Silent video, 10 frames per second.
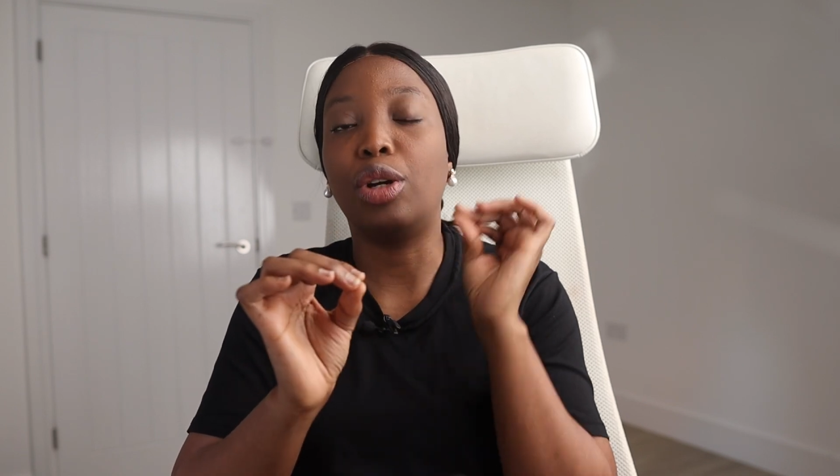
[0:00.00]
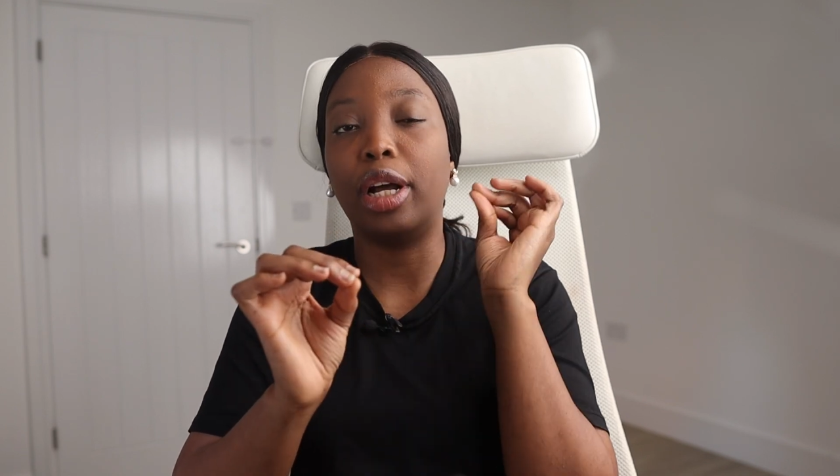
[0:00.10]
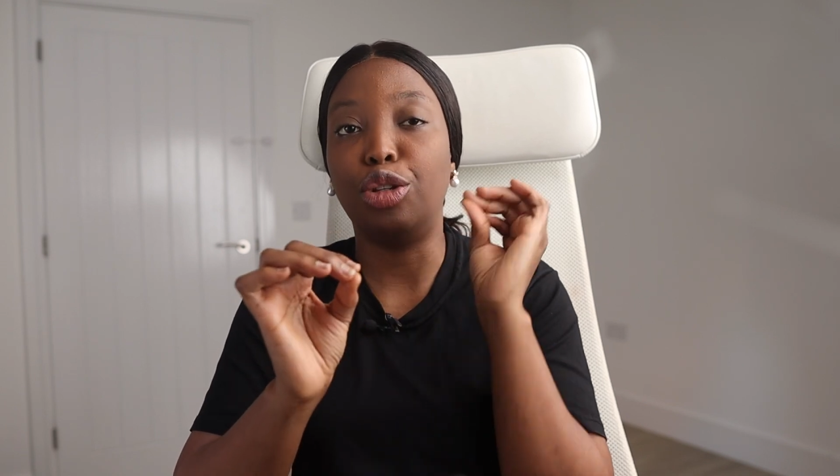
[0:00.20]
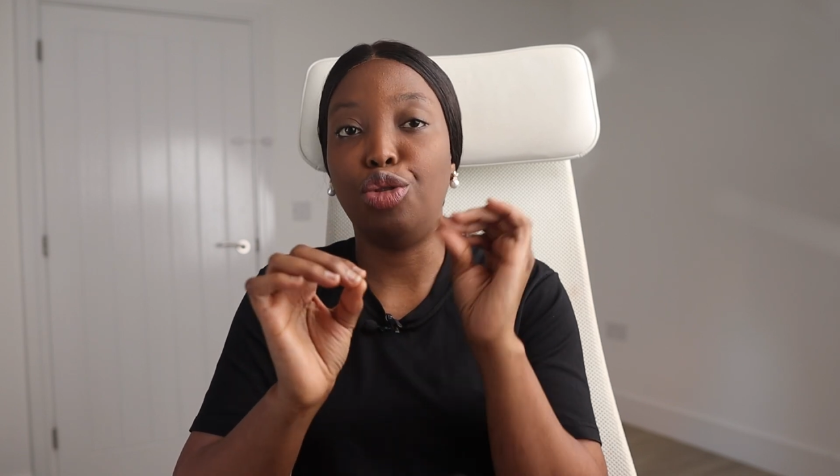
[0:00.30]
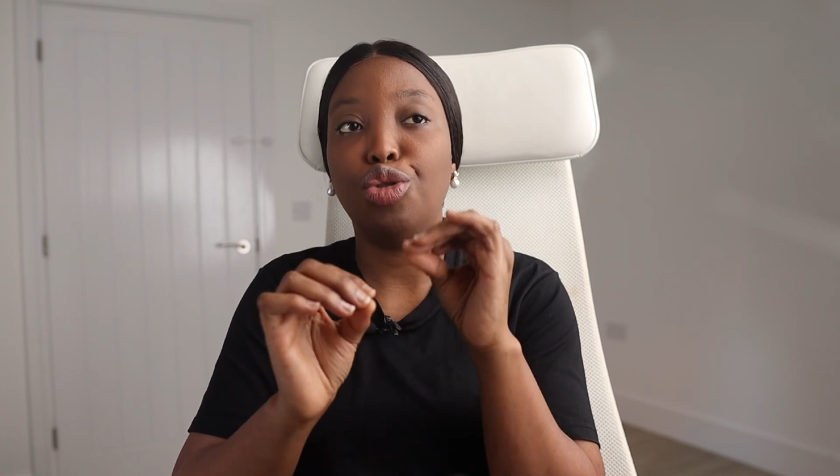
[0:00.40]
you
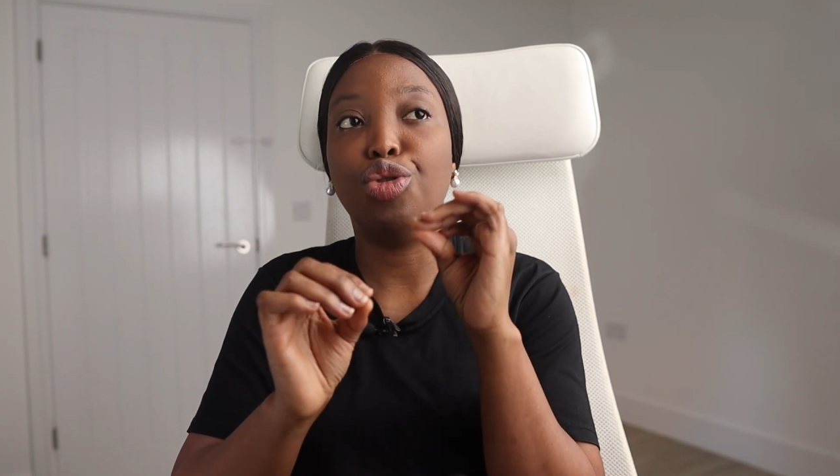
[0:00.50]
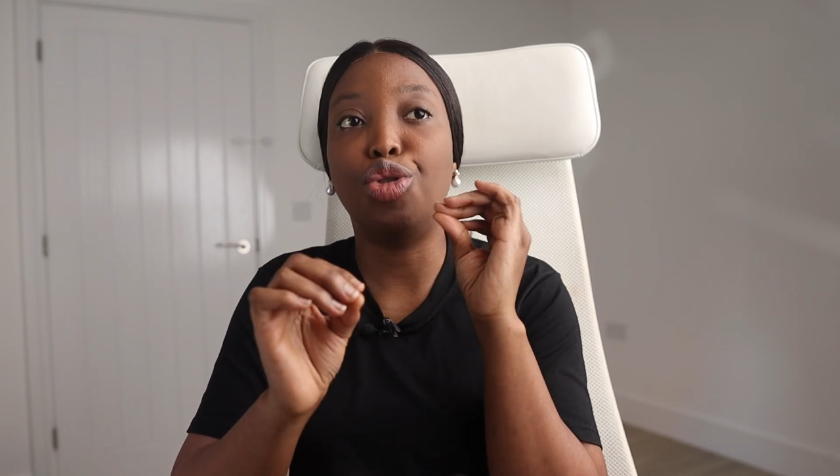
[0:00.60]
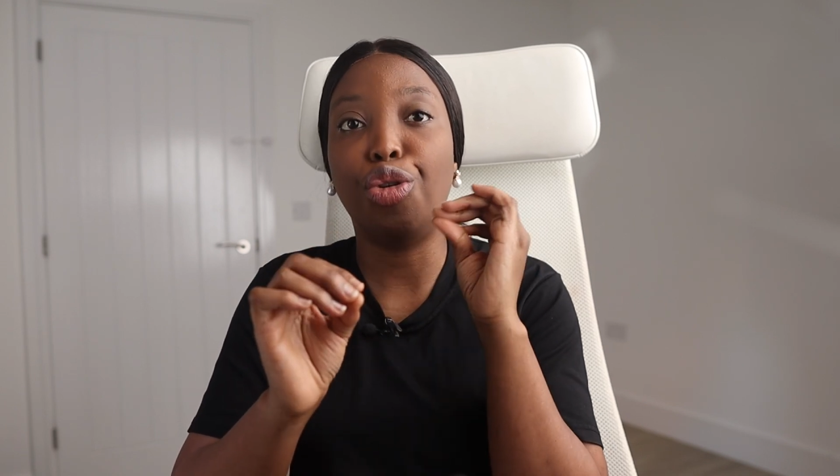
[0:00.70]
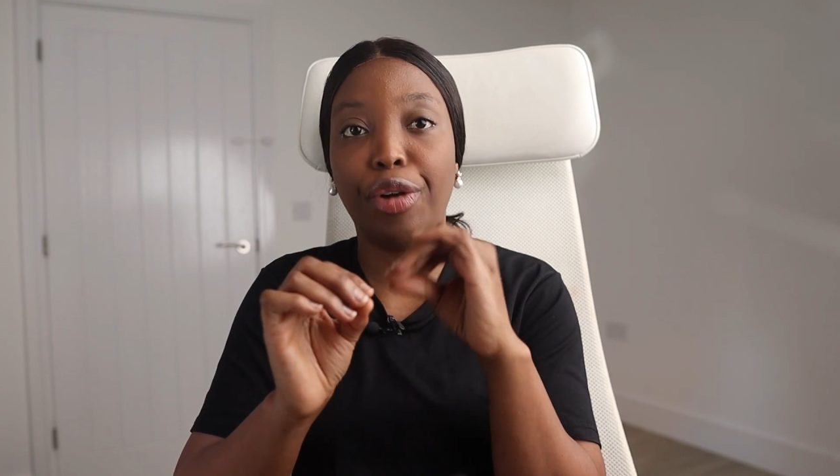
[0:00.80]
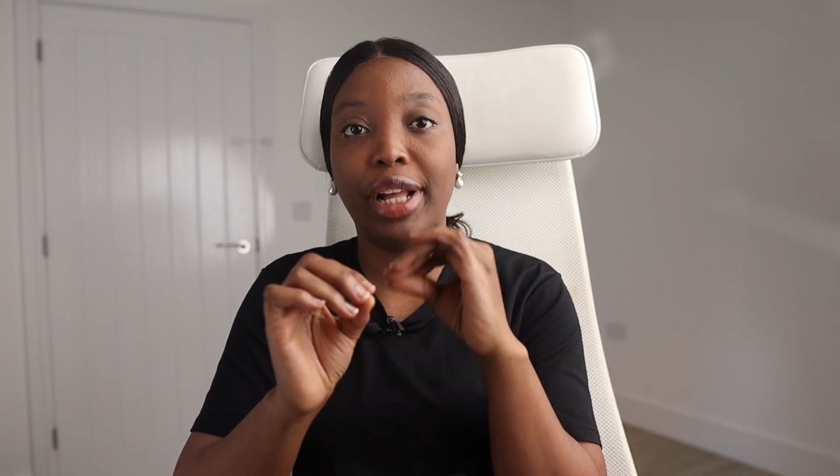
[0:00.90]
can use
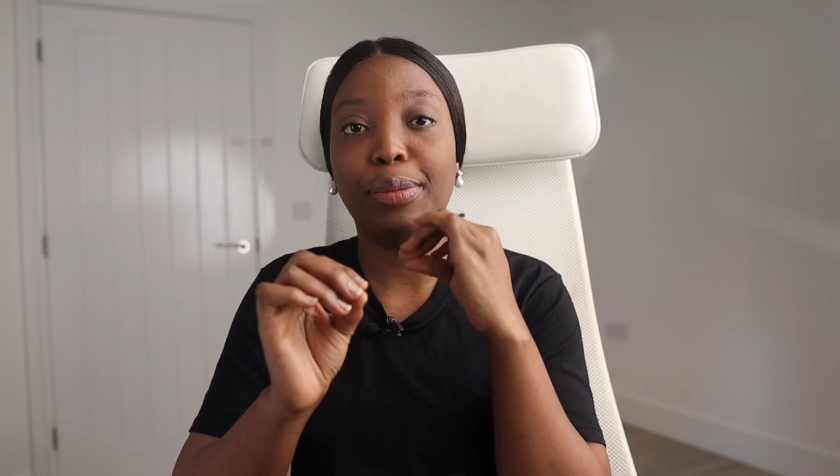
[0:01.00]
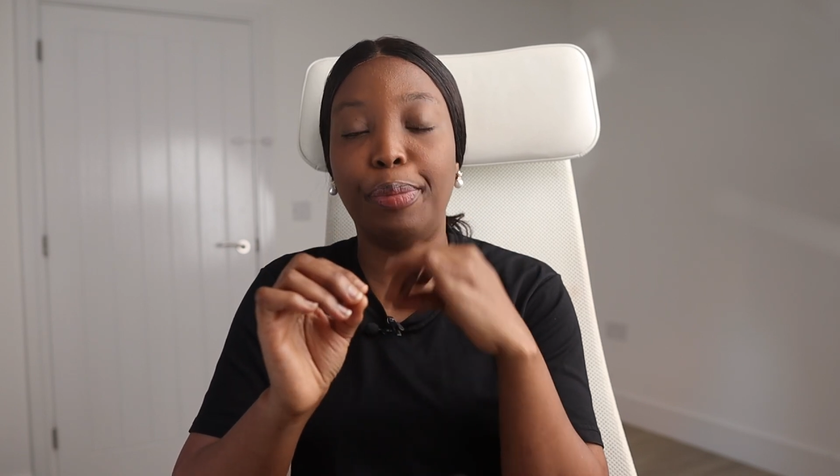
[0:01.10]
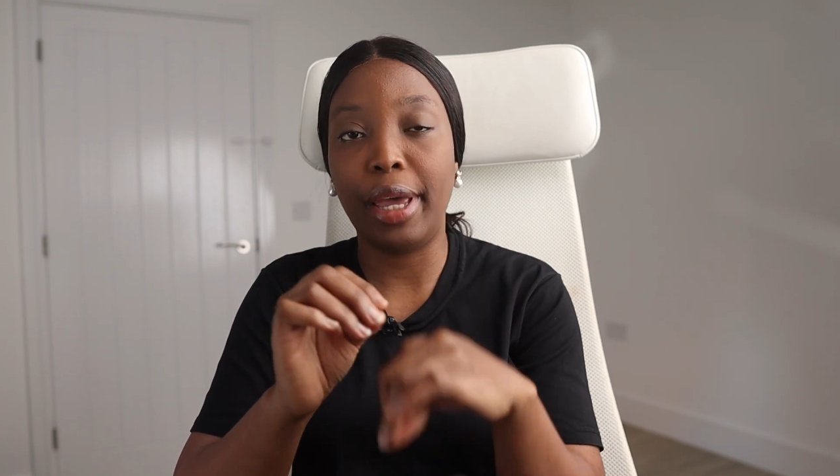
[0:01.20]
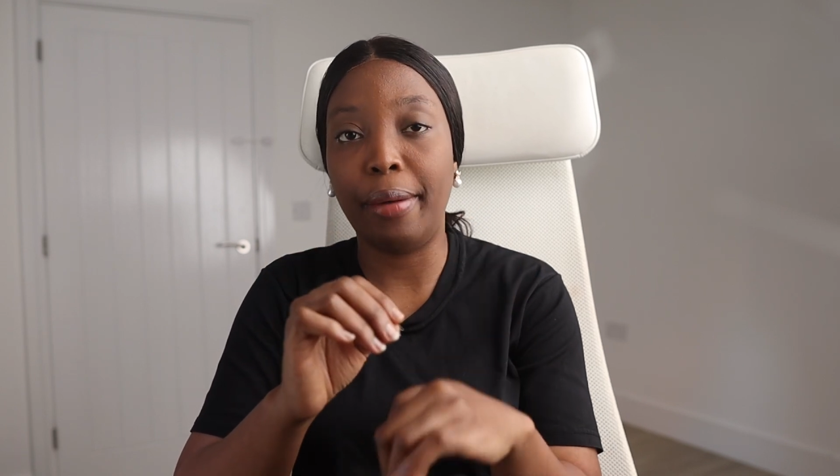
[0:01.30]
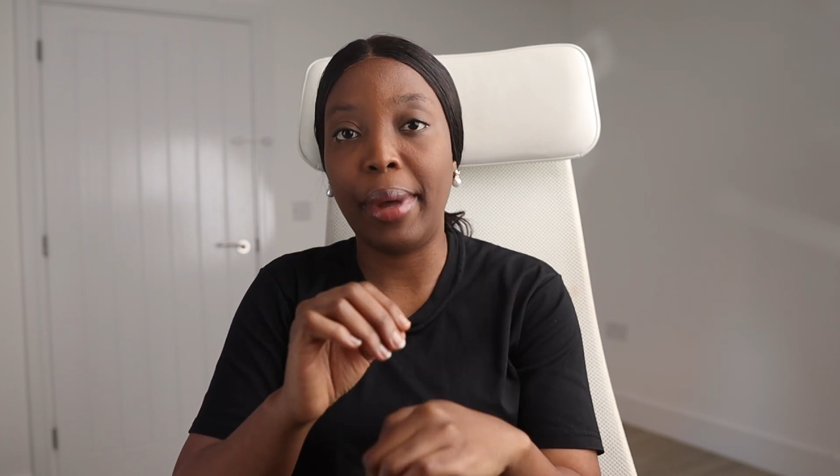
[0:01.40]
your rent
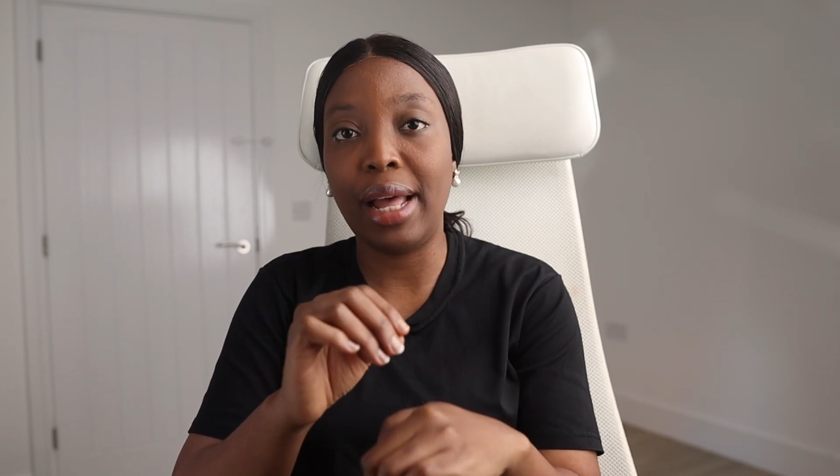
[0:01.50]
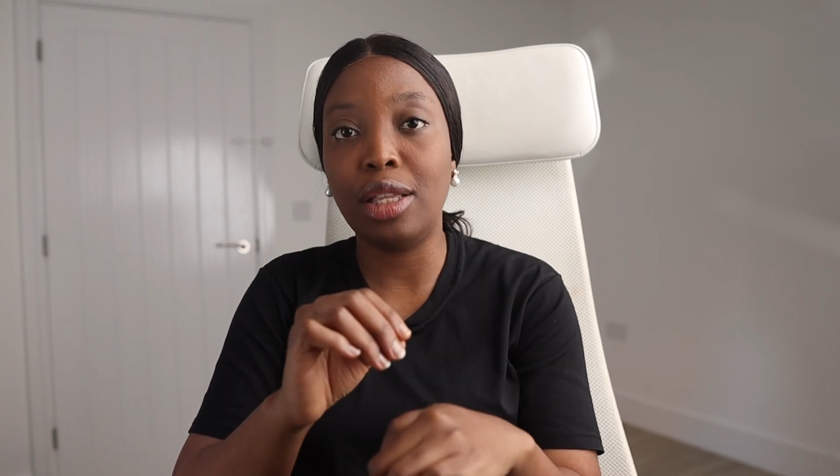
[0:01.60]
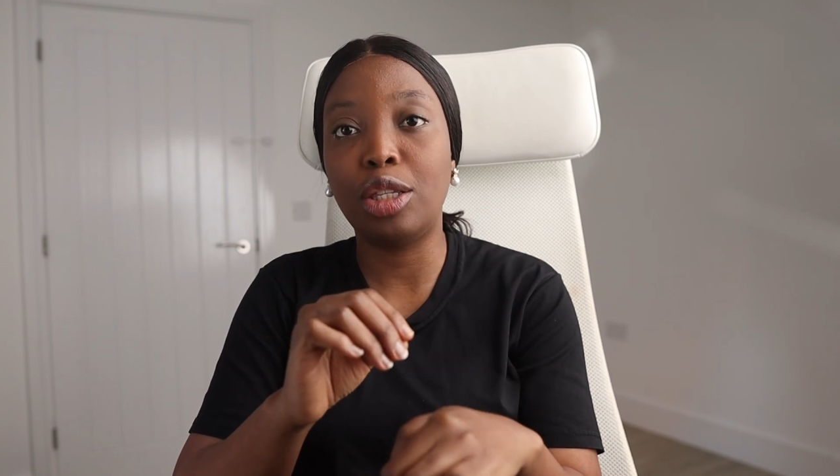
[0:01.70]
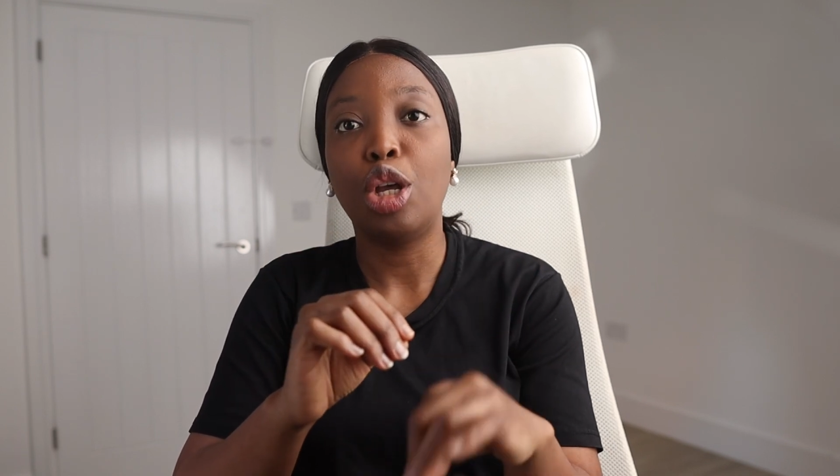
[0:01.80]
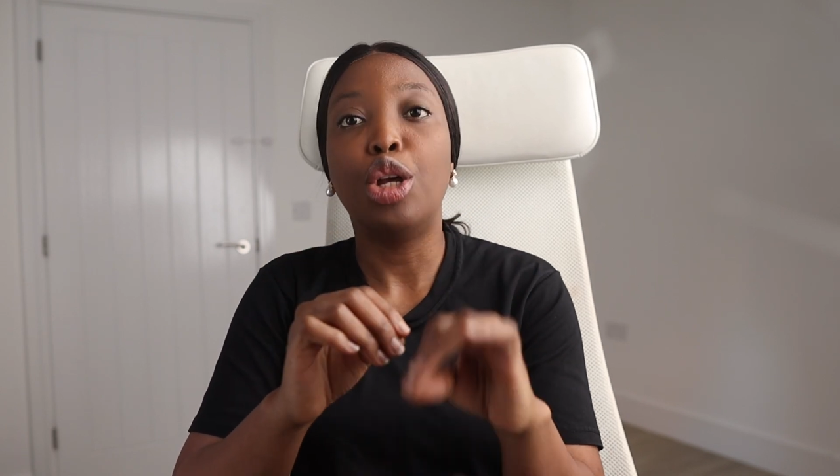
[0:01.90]

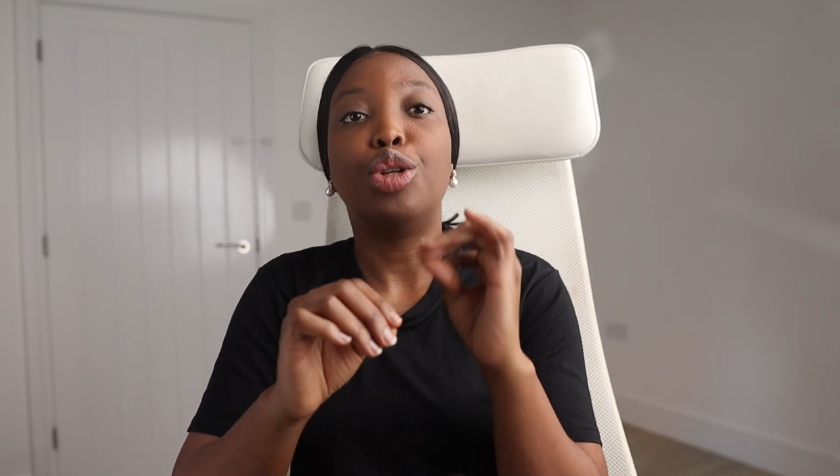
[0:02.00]
payments